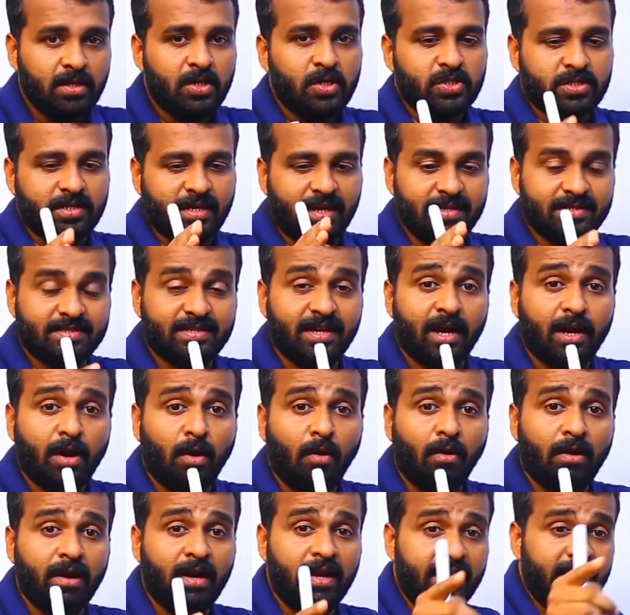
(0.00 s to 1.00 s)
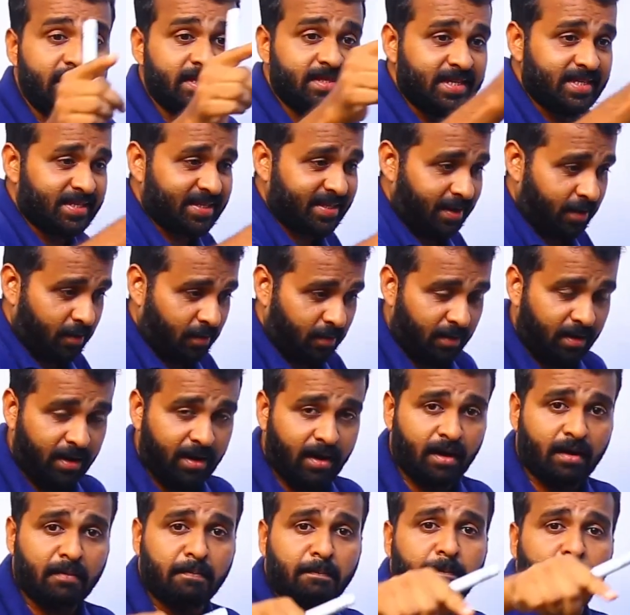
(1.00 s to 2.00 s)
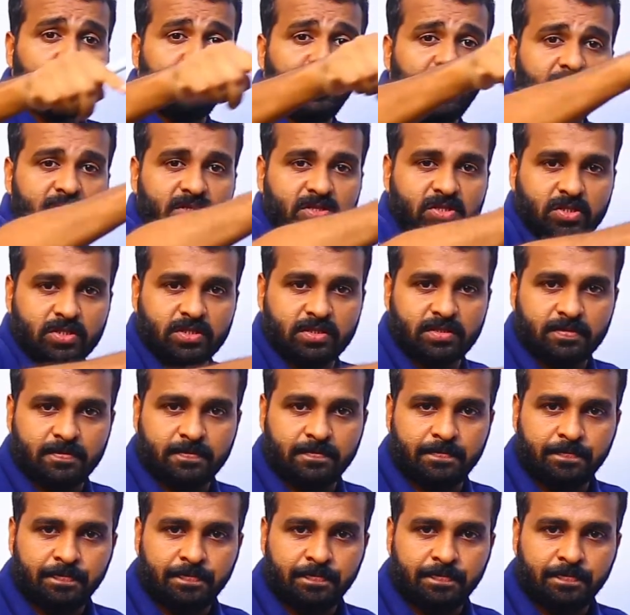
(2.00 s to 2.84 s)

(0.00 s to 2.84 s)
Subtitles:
Shells are only the circular paths.